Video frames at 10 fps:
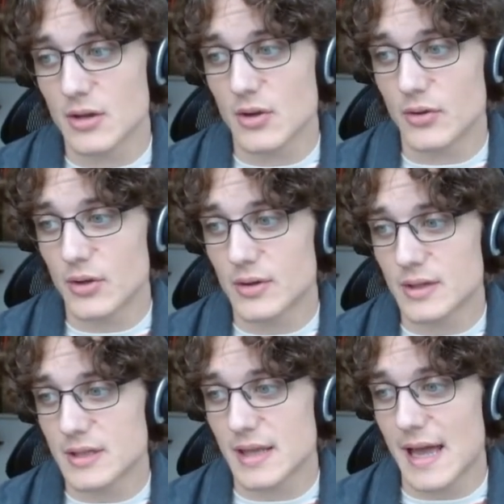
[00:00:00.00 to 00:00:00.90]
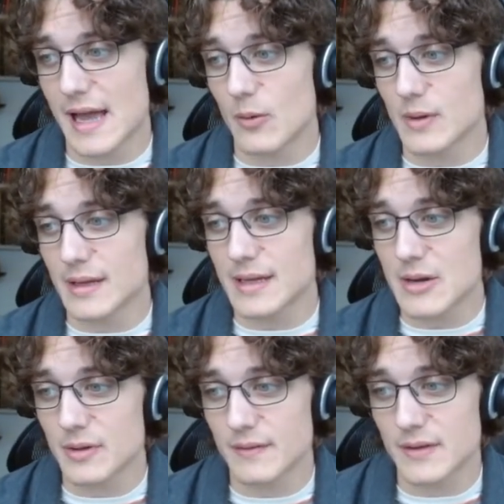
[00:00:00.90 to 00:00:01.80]
you'll notice that we
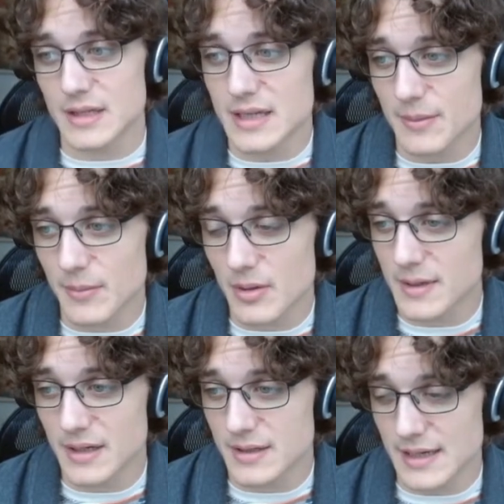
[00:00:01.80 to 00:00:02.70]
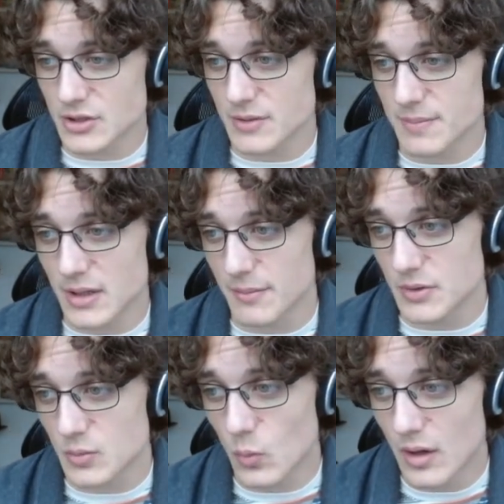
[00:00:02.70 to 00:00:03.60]
get rid of the sigma because that just
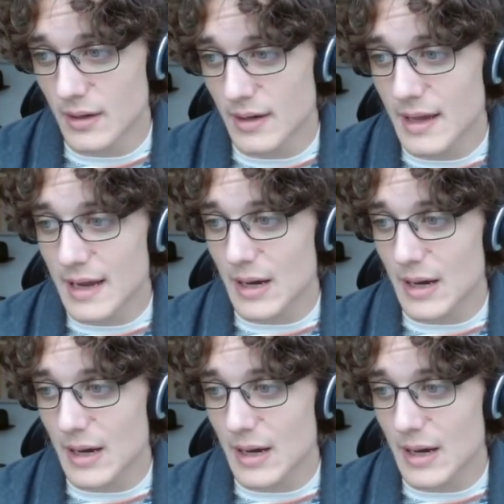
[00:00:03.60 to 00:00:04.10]
becomes 1,